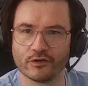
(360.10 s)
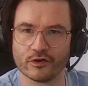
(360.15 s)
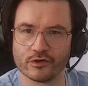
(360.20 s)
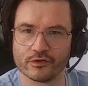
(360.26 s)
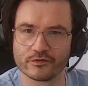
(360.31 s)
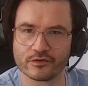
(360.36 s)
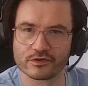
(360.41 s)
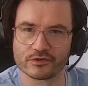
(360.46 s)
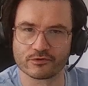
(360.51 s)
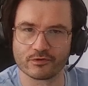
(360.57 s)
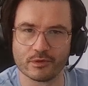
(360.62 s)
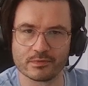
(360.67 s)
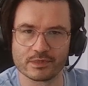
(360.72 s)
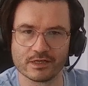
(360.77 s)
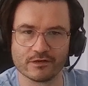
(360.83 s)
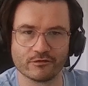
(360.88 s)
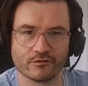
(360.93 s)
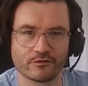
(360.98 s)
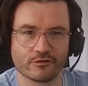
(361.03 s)
all of the
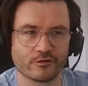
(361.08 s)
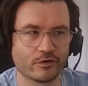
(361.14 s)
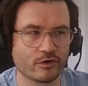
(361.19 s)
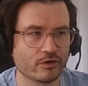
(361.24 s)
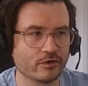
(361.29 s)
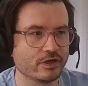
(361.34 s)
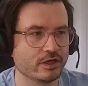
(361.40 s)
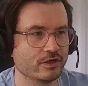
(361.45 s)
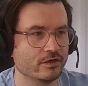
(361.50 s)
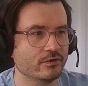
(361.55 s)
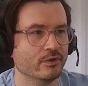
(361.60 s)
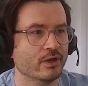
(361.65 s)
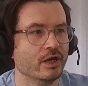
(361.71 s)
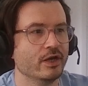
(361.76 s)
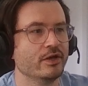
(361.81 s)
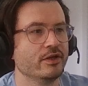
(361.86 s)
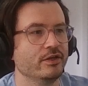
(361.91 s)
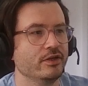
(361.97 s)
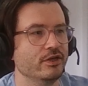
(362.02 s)
scripting for you.
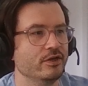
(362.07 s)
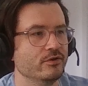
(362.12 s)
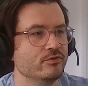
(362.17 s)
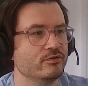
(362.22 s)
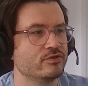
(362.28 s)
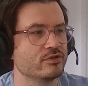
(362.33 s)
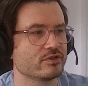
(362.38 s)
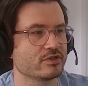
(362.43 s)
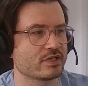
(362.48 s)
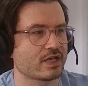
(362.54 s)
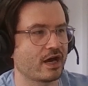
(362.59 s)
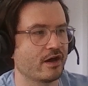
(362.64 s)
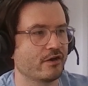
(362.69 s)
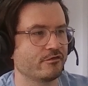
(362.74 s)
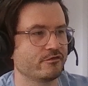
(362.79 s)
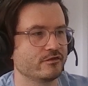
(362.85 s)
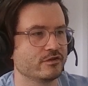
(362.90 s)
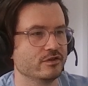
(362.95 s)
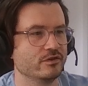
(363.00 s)
You just
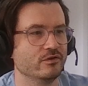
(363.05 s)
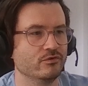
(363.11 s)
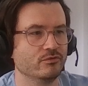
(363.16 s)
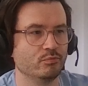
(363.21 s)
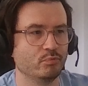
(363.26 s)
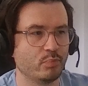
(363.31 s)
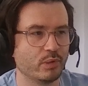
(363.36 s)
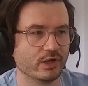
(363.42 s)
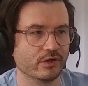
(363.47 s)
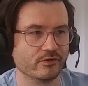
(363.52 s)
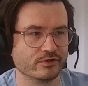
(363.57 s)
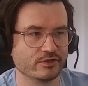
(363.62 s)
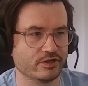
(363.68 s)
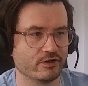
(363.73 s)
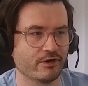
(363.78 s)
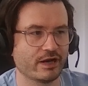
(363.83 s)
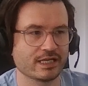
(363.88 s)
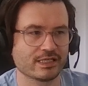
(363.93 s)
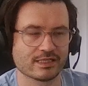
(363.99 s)
have to build
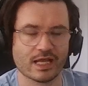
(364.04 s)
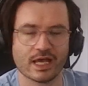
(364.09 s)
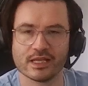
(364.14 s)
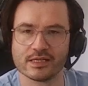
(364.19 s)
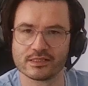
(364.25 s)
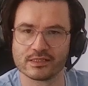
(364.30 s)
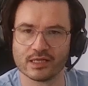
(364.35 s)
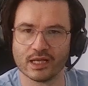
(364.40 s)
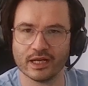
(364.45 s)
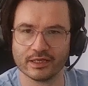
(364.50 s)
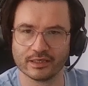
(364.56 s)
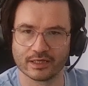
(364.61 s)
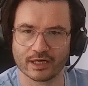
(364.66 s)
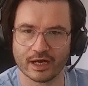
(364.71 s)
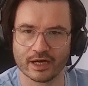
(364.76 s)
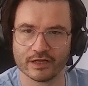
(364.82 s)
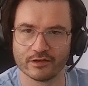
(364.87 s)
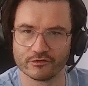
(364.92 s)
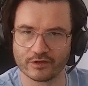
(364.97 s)
your assets and
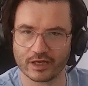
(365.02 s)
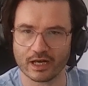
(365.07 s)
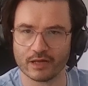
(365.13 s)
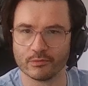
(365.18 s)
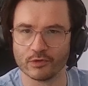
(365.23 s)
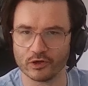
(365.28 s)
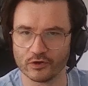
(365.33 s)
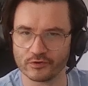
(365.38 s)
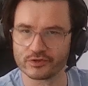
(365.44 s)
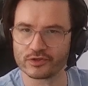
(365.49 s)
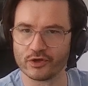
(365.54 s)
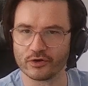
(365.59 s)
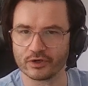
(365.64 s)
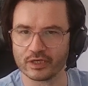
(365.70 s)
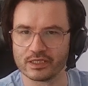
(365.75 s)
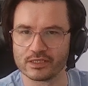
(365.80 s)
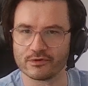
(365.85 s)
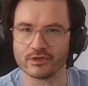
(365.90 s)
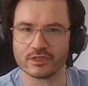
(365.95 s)
kind of get them all
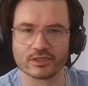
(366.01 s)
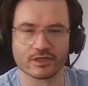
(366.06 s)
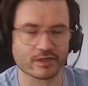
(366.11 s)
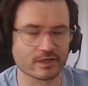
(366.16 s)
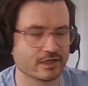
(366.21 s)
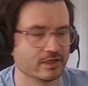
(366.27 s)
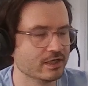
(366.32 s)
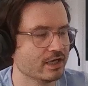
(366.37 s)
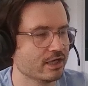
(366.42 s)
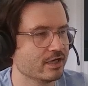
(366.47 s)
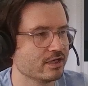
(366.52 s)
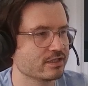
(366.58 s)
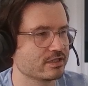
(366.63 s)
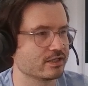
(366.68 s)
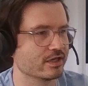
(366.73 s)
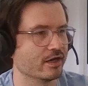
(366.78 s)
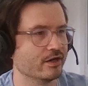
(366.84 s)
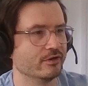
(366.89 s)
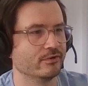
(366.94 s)
talking to each other.
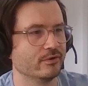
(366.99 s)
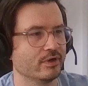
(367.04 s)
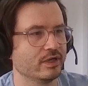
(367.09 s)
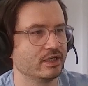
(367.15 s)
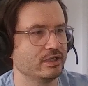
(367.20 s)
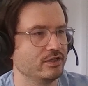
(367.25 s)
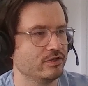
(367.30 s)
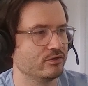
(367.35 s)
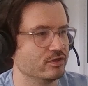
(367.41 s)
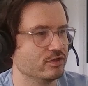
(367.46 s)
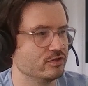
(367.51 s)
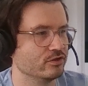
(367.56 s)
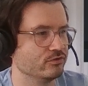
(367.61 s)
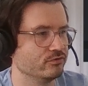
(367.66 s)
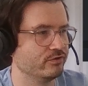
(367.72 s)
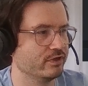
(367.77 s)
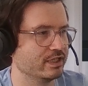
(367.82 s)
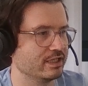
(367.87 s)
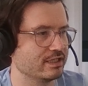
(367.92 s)
So you can do
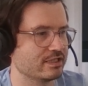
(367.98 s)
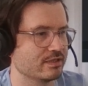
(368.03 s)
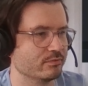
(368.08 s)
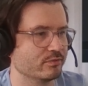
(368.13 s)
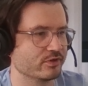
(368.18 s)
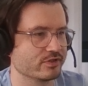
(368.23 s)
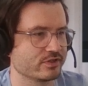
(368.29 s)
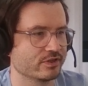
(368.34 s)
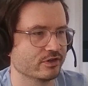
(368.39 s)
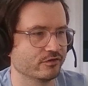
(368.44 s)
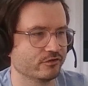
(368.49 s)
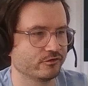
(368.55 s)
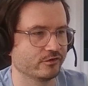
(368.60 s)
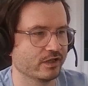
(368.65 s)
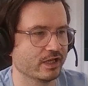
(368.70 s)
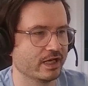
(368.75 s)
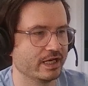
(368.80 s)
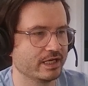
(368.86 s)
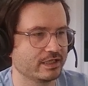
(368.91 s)
really simple stuff
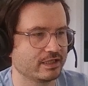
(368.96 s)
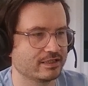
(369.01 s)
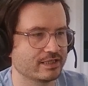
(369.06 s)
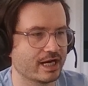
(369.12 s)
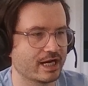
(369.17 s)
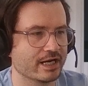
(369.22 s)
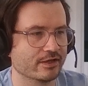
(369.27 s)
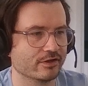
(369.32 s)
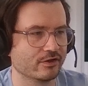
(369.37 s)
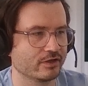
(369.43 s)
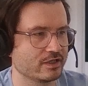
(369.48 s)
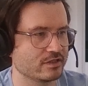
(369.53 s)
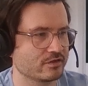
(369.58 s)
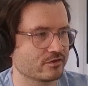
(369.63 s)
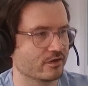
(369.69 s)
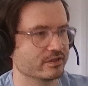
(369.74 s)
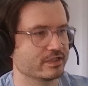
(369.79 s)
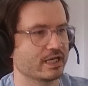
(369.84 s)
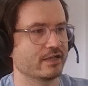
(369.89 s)
like dialogue. It's
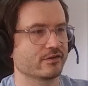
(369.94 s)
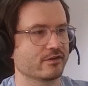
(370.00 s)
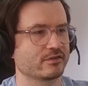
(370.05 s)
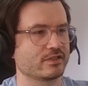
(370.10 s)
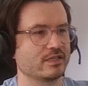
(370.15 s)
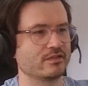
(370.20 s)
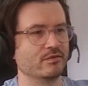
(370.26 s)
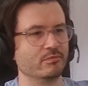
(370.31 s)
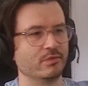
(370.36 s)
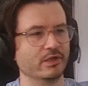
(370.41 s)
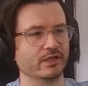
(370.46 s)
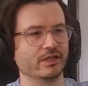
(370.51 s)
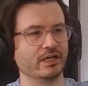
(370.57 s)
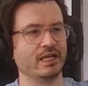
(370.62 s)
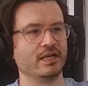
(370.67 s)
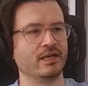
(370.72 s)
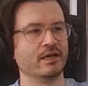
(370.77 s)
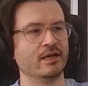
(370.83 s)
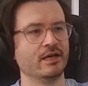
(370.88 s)
got a dialogue system built
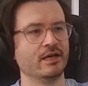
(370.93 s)
in.